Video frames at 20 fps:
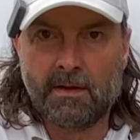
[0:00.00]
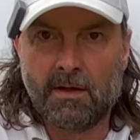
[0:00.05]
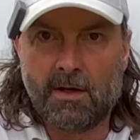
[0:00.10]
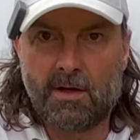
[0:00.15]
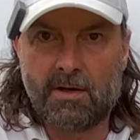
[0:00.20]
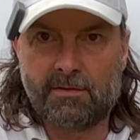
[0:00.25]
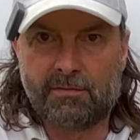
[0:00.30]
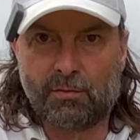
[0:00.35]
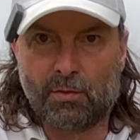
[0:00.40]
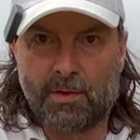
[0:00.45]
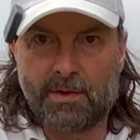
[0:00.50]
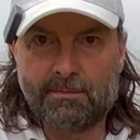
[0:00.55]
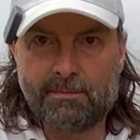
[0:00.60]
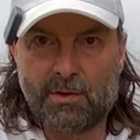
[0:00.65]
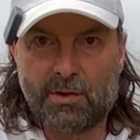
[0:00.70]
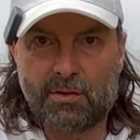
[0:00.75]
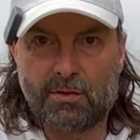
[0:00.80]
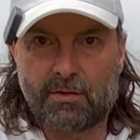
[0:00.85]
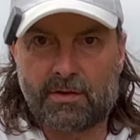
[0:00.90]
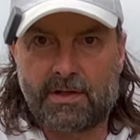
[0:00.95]
Hi everyone,
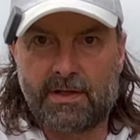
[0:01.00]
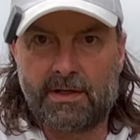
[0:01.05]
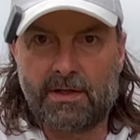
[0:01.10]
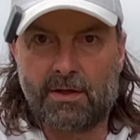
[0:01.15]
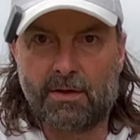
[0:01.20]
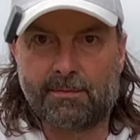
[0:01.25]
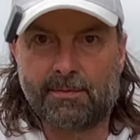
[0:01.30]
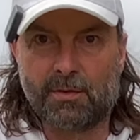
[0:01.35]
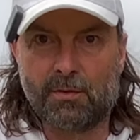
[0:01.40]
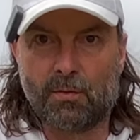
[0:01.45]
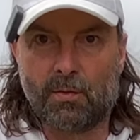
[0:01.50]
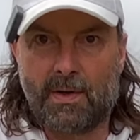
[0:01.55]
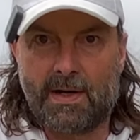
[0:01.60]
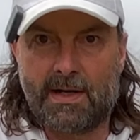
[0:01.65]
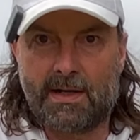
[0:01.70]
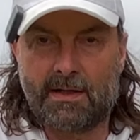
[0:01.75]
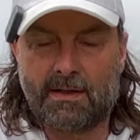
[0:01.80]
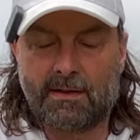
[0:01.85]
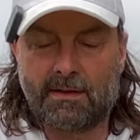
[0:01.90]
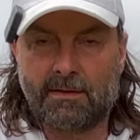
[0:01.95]
Murdoch here, hope you're
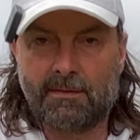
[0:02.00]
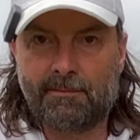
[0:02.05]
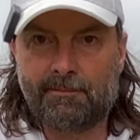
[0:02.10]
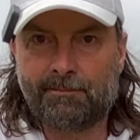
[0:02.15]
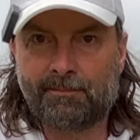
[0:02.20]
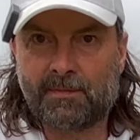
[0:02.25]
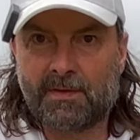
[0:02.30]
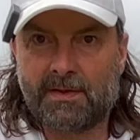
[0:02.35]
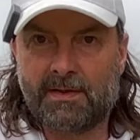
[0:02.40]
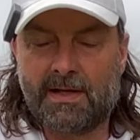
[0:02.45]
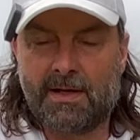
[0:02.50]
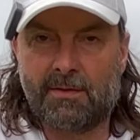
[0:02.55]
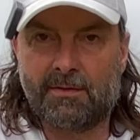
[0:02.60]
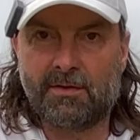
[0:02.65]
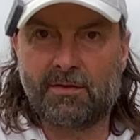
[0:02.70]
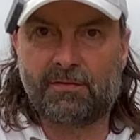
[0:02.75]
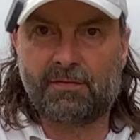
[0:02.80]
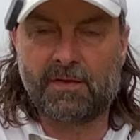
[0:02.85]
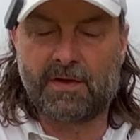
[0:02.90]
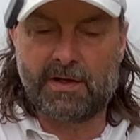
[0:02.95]
well. Now in
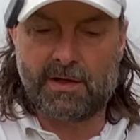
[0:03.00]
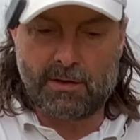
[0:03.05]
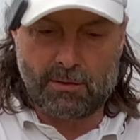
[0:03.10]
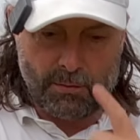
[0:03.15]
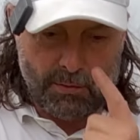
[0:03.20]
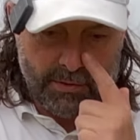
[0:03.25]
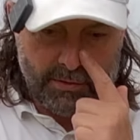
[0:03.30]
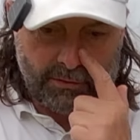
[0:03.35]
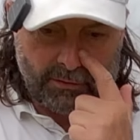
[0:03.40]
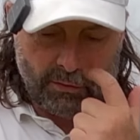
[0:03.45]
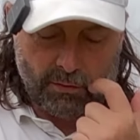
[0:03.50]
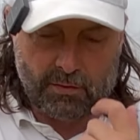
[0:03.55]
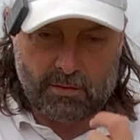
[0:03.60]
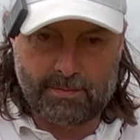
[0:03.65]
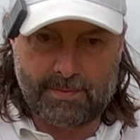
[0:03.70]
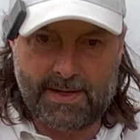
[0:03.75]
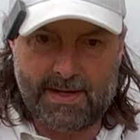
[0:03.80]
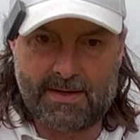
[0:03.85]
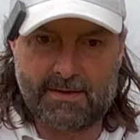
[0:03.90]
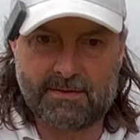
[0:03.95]
this video I want to talk
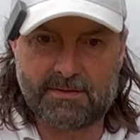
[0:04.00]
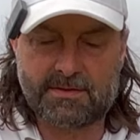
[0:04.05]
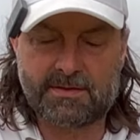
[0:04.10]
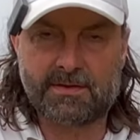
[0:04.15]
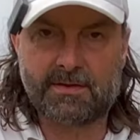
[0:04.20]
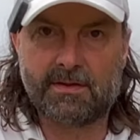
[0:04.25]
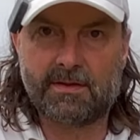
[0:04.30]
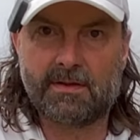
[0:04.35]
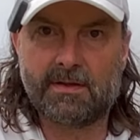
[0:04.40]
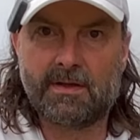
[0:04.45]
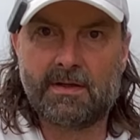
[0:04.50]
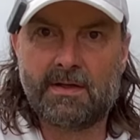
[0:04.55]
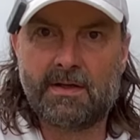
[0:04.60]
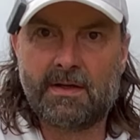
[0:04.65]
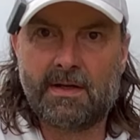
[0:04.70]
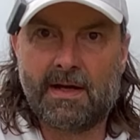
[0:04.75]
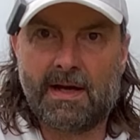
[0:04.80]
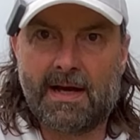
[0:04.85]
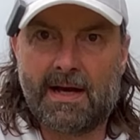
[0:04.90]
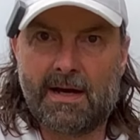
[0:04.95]
about
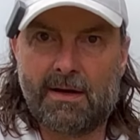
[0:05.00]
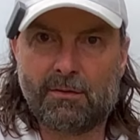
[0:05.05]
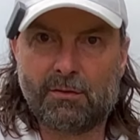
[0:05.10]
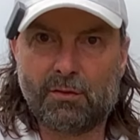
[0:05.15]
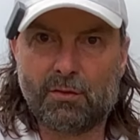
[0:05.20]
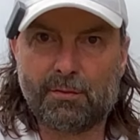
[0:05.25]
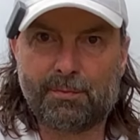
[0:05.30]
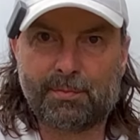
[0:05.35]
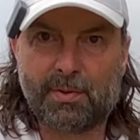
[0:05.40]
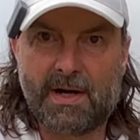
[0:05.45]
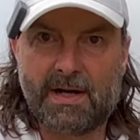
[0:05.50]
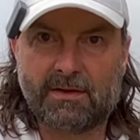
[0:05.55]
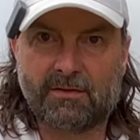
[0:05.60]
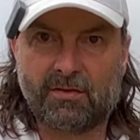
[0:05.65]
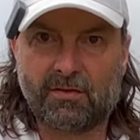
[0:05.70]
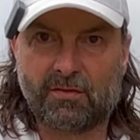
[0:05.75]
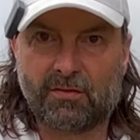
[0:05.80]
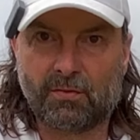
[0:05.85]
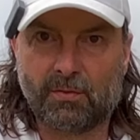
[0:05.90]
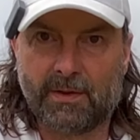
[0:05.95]
how your
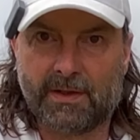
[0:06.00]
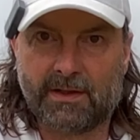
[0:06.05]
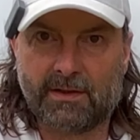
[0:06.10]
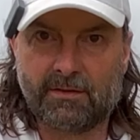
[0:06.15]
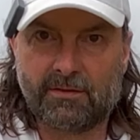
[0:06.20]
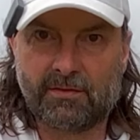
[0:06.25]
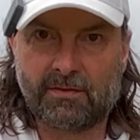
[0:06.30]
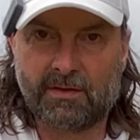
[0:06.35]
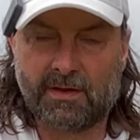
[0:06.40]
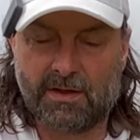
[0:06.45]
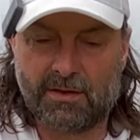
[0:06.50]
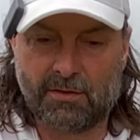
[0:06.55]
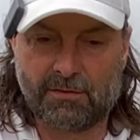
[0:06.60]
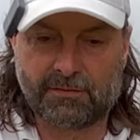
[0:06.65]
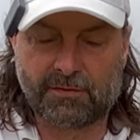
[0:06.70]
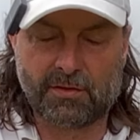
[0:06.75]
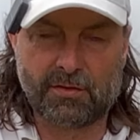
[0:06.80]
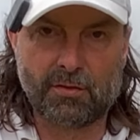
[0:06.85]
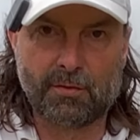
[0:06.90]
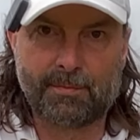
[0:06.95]
practice swings, and
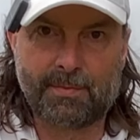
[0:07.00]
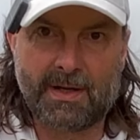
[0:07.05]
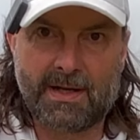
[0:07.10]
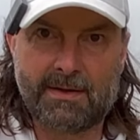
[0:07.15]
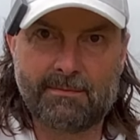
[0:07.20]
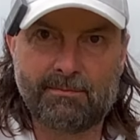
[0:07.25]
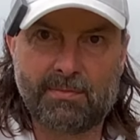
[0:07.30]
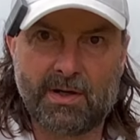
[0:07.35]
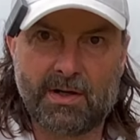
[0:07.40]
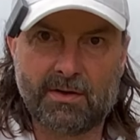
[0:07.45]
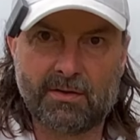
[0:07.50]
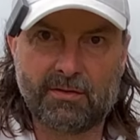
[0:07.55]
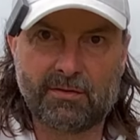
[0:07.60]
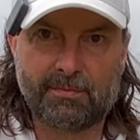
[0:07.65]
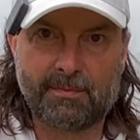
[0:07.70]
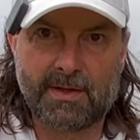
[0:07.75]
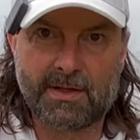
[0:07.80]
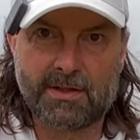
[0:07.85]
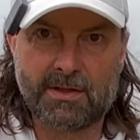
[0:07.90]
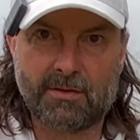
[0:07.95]
often your playing partners
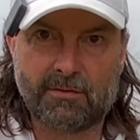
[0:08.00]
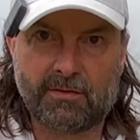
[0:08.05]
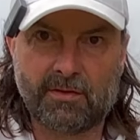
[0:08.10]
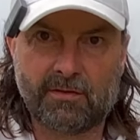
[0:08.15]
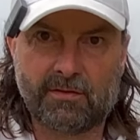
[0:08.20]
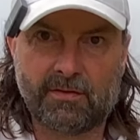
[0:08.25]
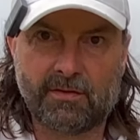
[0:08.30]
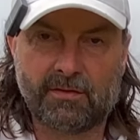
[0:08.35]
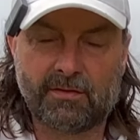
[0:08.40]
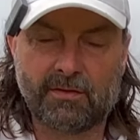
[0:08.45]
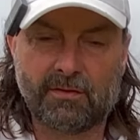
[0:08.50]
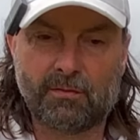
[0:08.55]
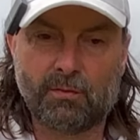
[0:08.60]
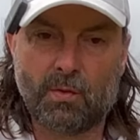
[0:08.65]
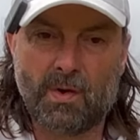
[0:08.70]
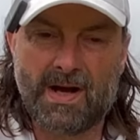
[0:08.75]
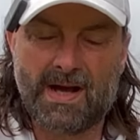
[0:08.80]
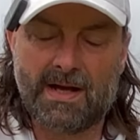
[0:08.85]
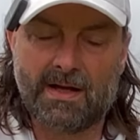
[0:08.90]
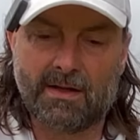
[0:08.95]
might notice this as
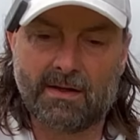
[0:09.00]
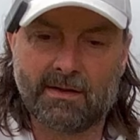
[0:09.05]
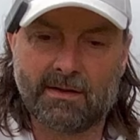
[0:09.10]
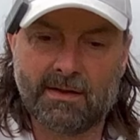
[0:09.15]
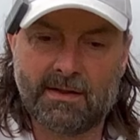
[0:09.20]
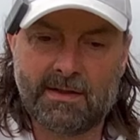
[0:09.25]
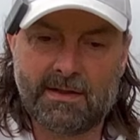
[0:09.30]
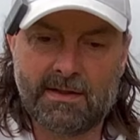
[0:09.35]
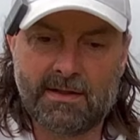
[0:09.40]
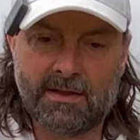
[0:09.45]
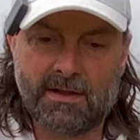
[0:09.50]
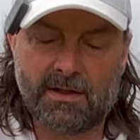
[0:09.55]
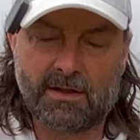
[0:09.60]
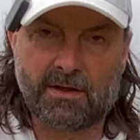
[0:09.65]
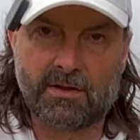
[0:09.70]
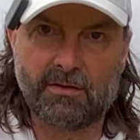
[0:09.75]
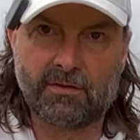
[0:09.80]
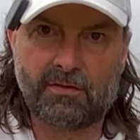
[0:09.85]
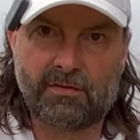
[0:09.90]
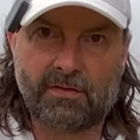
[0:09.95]
well, are
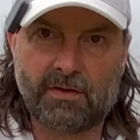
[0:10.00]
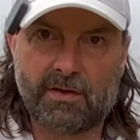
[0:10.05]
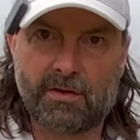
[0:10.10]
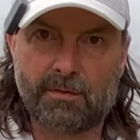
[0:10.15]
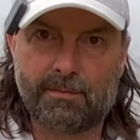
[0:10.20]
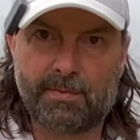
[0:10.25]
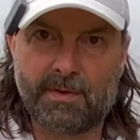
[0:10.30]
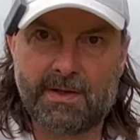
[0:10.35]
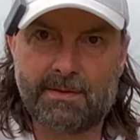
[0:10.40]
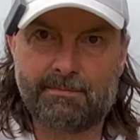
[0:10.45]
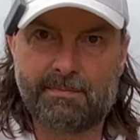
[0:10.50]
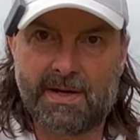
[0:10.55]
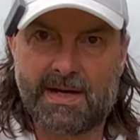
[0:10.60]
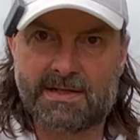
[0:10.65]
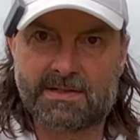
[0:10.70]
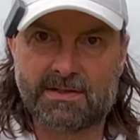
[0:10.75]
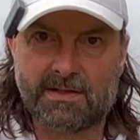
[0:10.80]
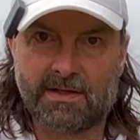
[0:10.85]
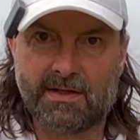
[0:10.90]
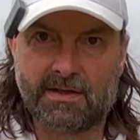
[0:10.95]
considerably
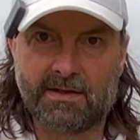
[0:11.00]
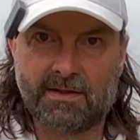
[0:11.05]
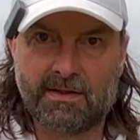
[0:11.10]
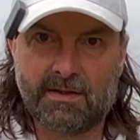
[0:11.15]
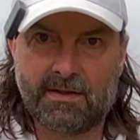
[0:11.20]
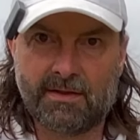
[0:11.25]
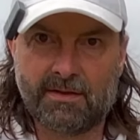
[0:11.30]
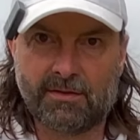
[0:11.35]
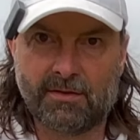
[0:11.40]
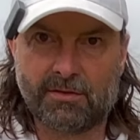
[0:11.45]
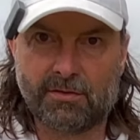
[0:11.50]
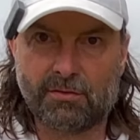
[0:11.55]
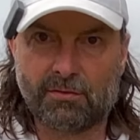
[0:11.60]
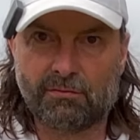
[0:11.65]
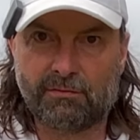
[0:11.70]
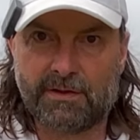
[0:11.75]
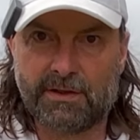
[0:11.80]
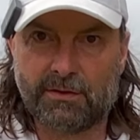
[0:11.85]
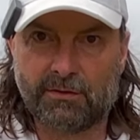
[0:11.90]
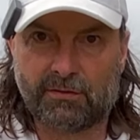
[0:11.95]
better than
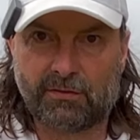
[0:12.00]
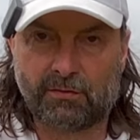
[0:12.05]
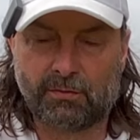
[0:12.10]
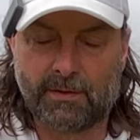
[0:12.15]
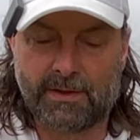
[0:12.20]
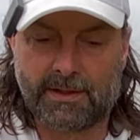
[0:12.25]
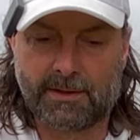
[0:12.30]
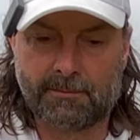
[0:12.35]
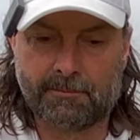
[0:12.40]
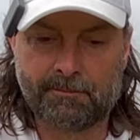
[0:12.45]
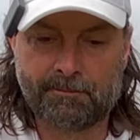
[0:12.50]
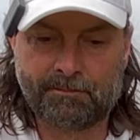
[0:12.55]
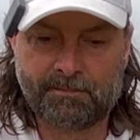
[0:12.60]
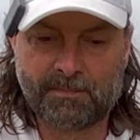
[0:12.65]
your real swing.